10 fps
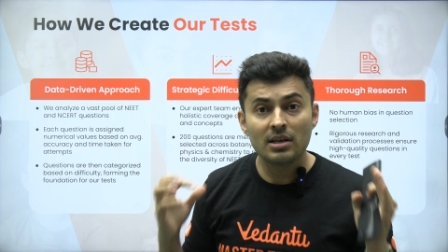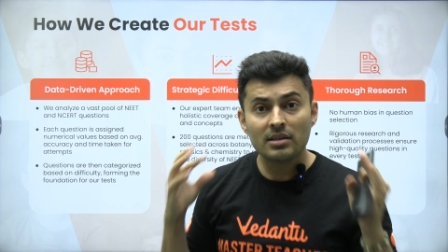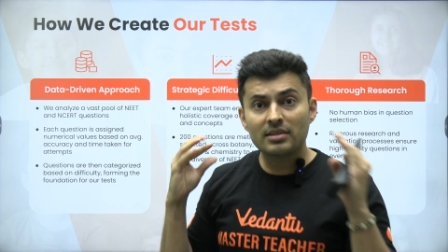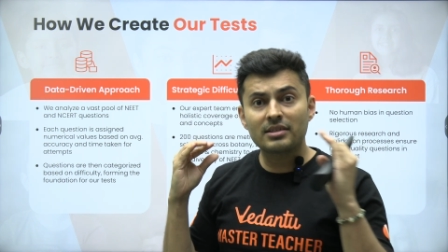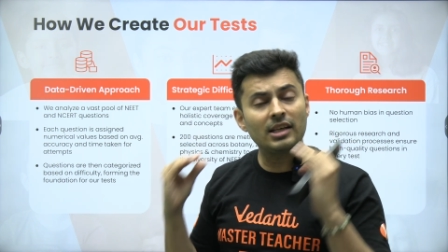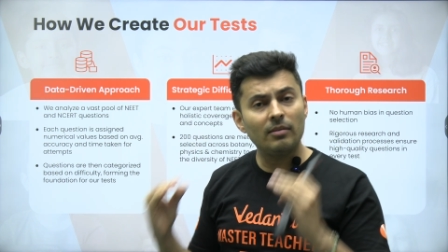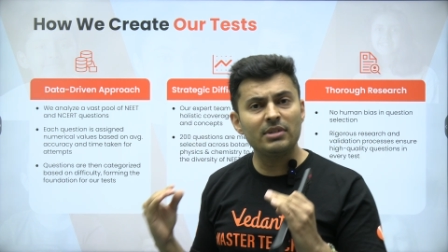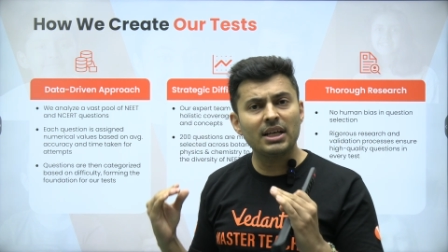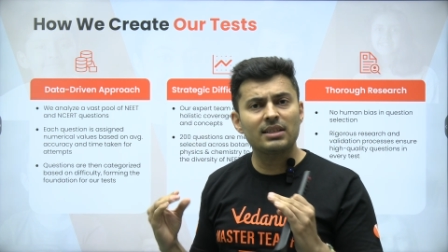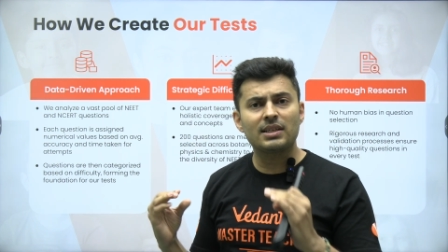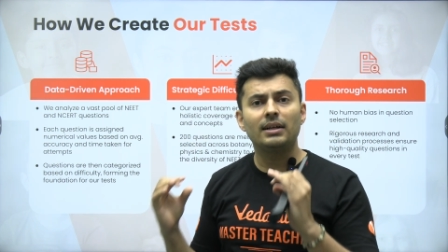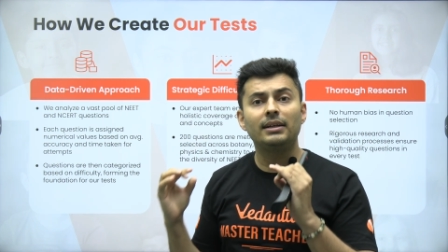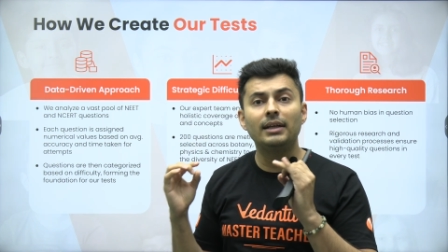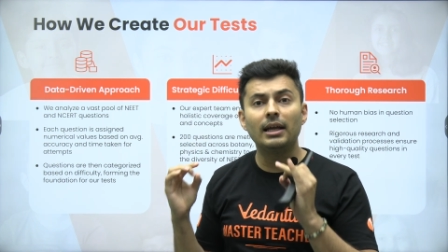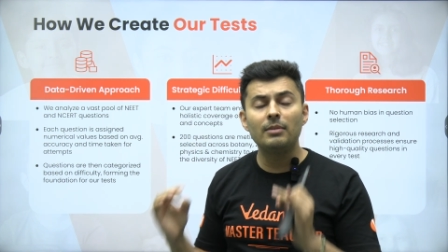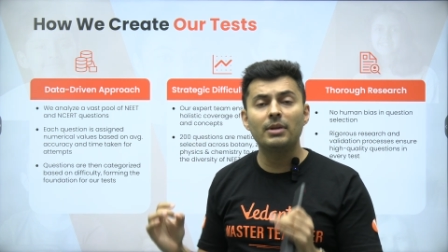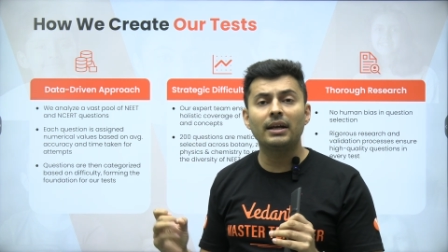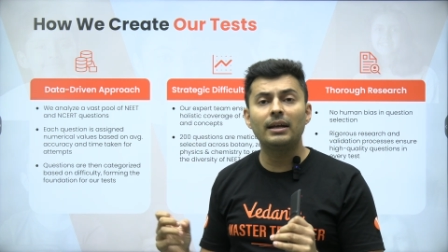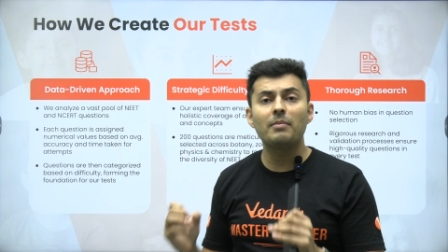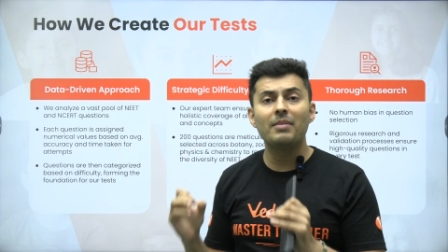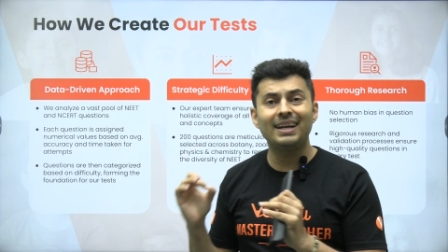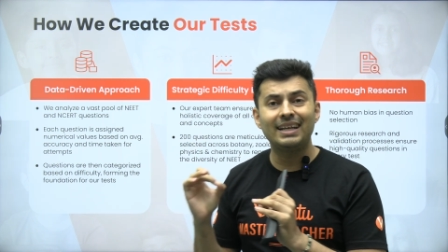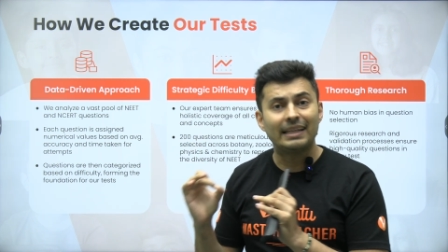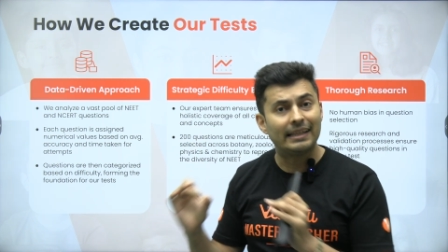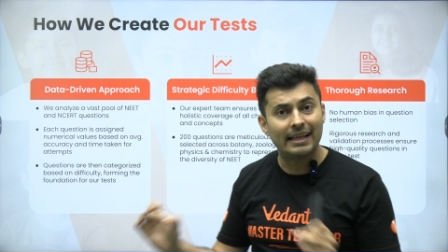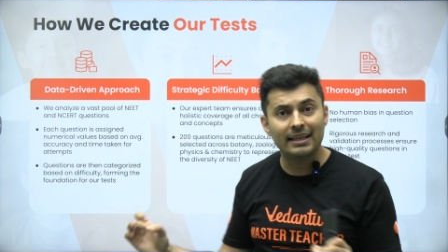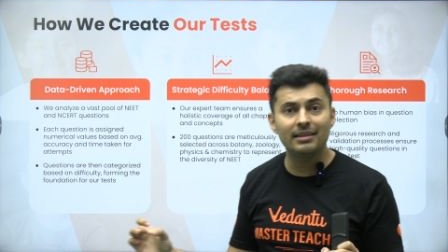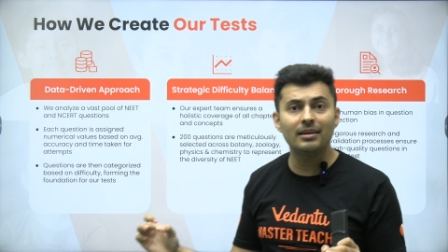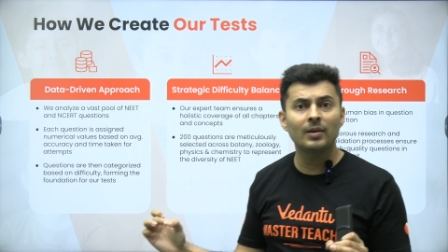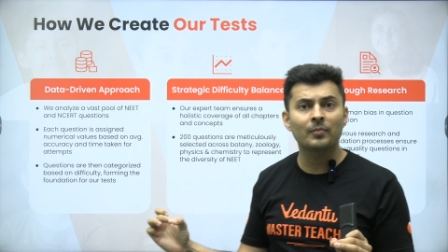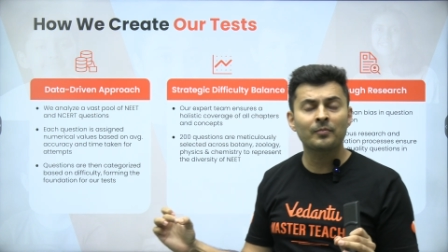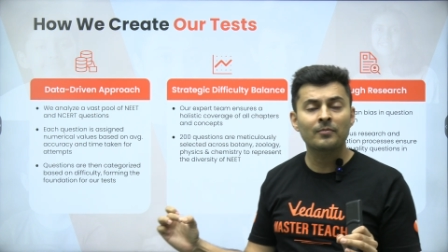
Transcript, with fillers: Some tests are deliberately made lengthy.